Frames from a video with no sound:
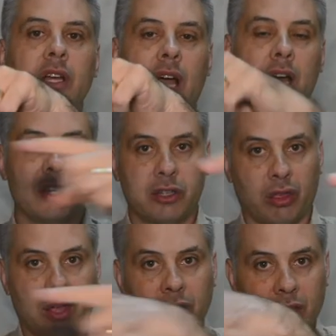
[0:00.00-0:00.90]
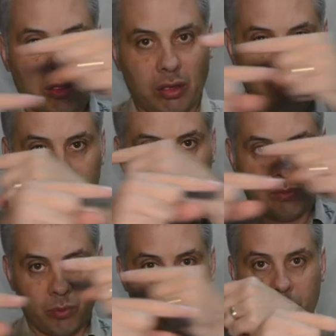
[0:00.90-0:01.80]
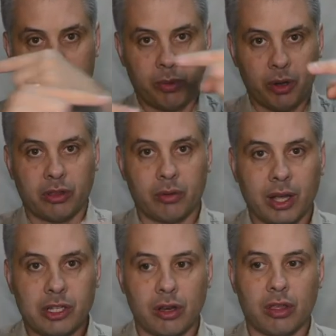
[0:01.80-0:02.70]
and then to send things in one or both directions